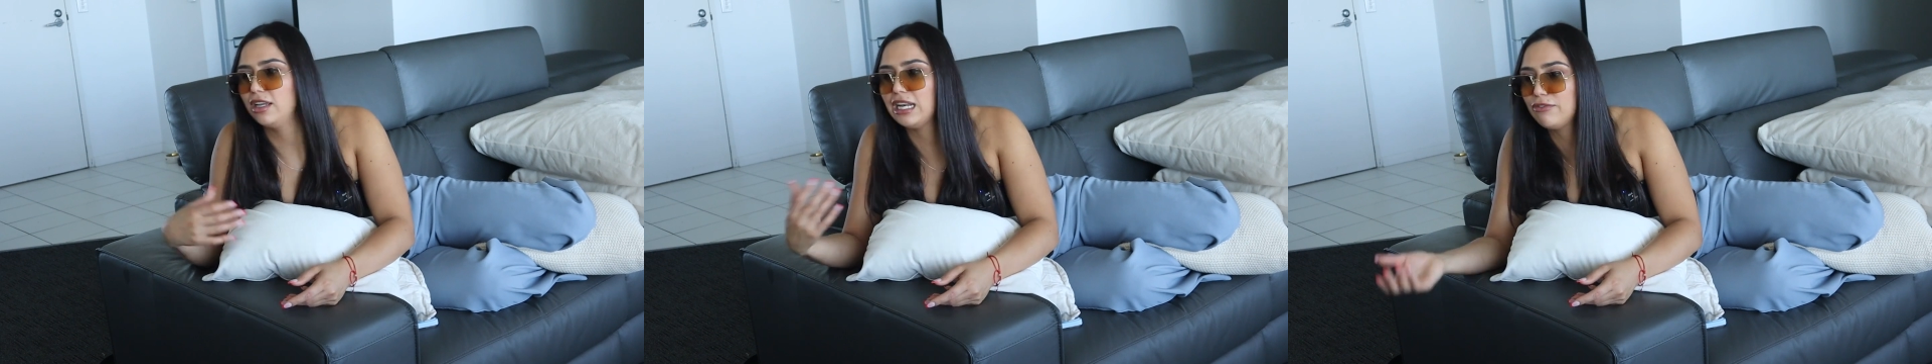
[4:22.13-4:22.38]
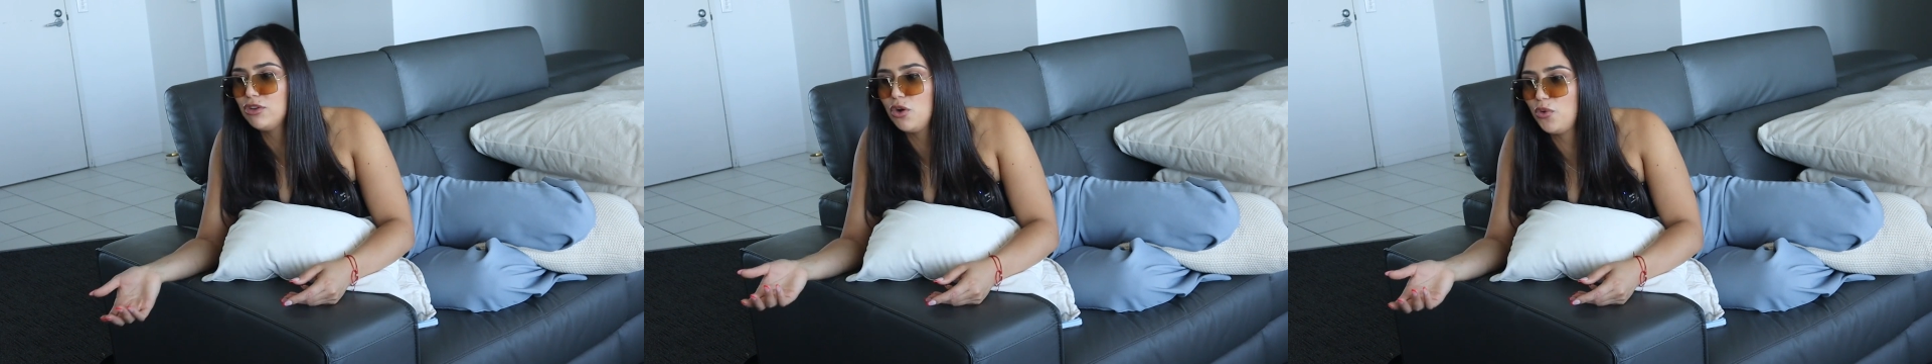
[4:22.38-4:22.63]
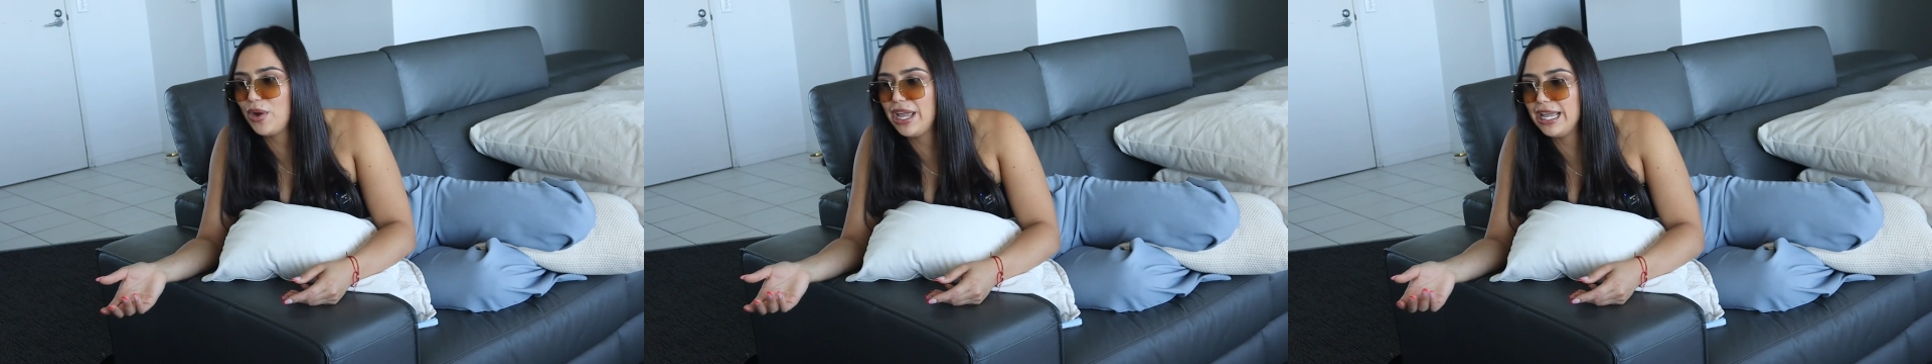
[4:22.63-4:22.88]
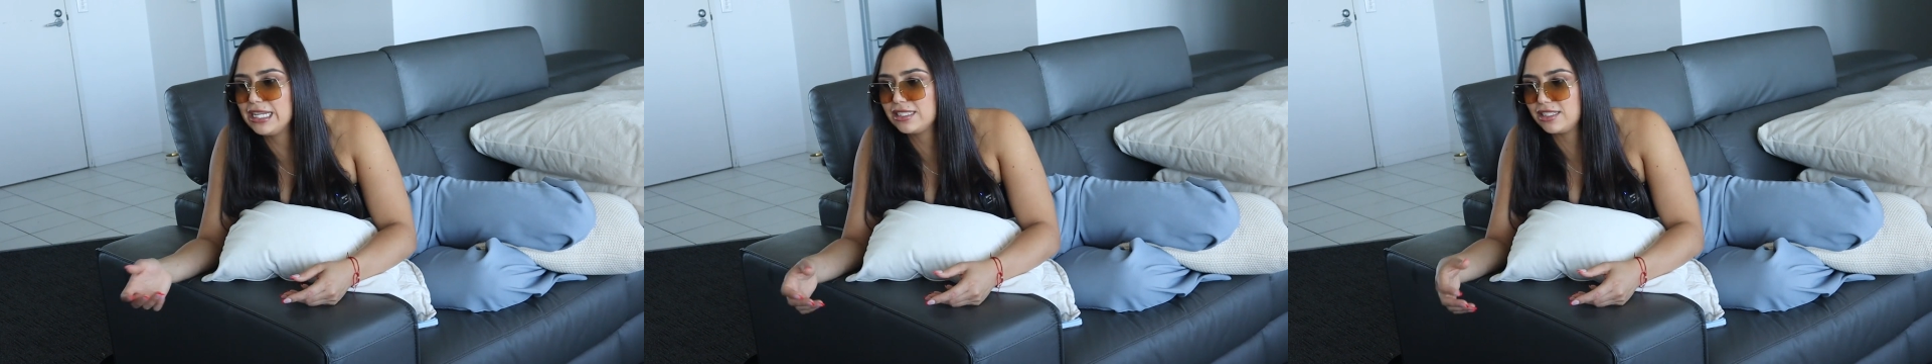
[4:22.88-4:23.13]
in a few
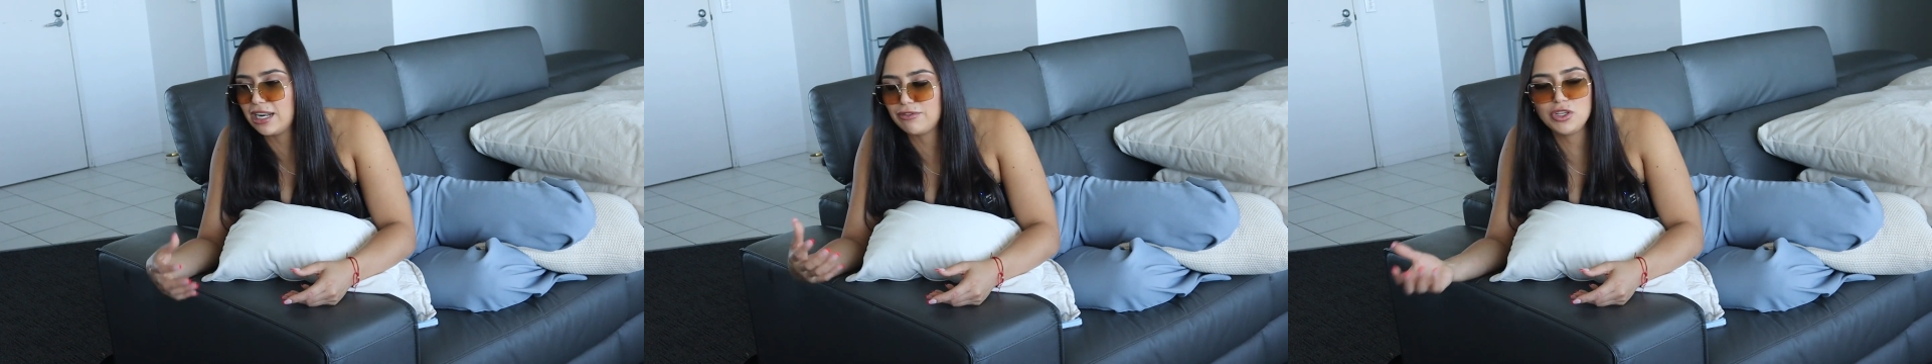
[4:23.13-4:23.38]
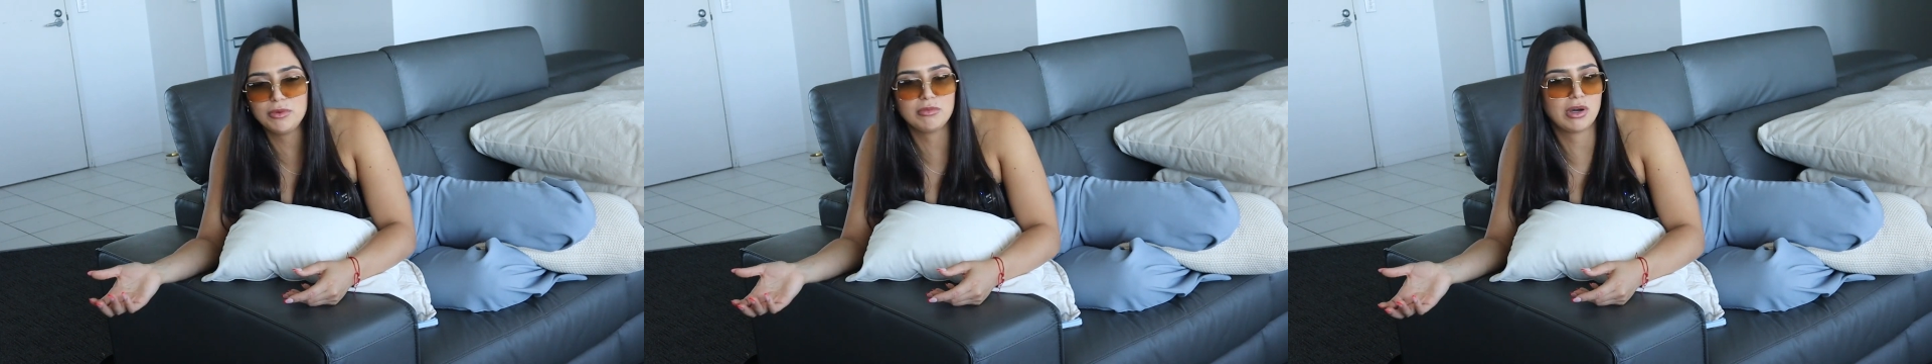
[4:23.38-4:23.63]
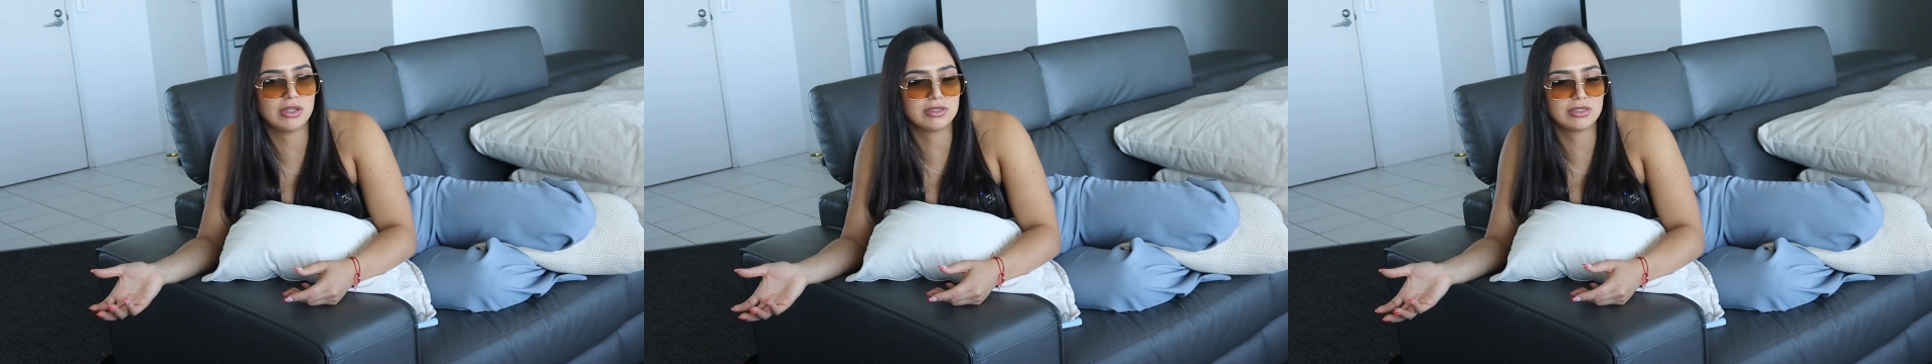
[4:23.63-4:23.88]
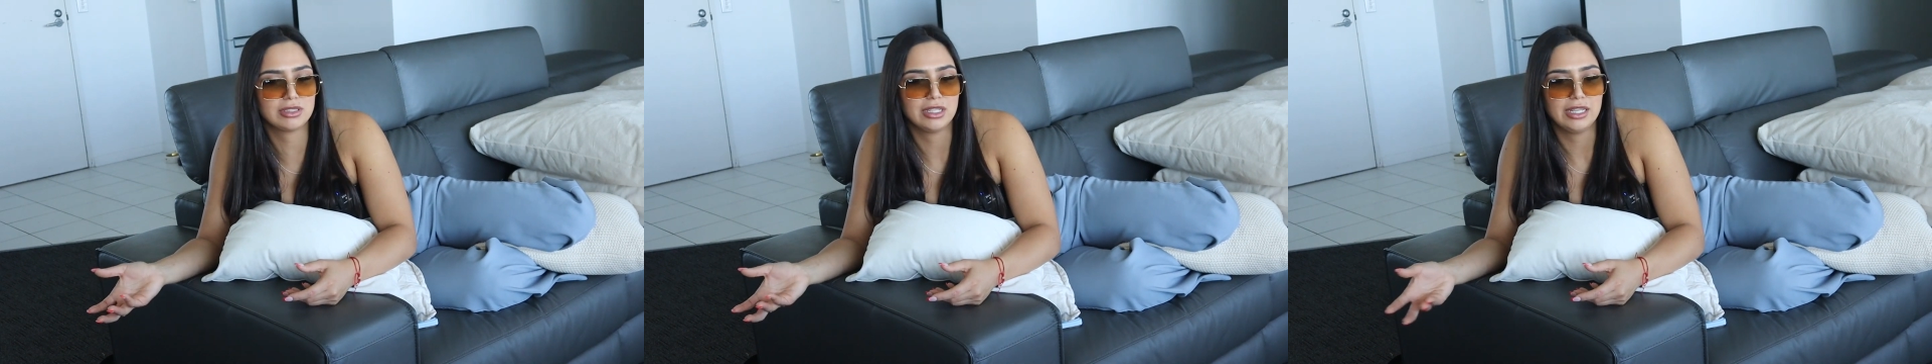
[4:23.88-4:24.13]
weeks, in a few
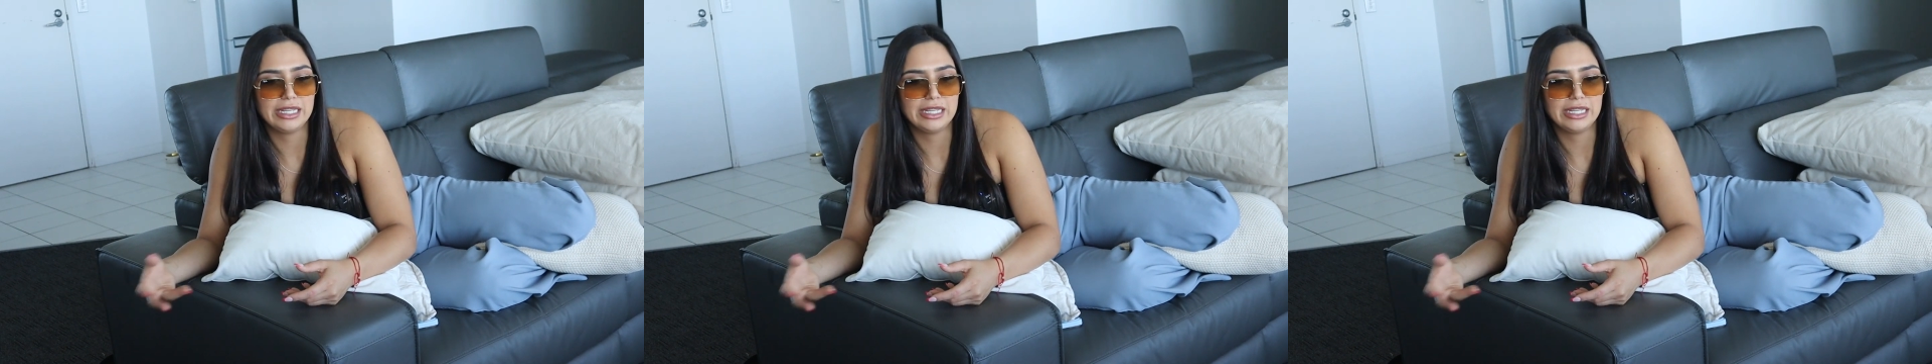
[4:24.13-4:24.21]
months.